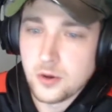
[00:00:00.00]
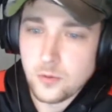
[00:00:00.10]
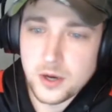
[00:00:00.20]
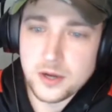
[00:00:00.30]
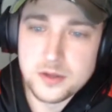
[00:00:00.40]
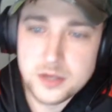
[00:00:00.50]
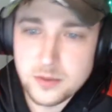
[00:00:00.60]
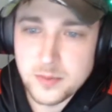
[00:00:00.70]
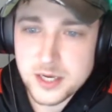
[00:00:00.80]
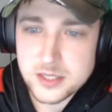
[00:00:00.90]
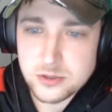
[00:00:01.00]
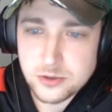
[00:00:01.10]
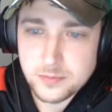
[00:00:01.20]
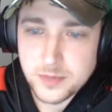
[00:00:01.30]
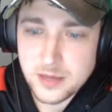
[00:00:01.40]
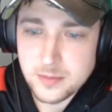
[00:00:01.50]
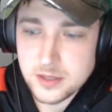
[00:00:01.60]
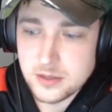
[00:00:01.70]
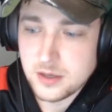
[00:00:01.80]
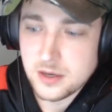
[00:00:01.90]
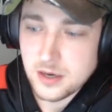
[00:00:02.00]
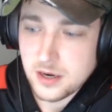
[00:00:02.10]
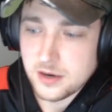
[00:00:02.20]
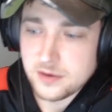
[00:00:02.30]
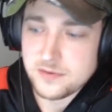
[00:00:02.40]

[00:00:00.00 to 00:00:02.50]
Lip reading: Well, you make a total payment of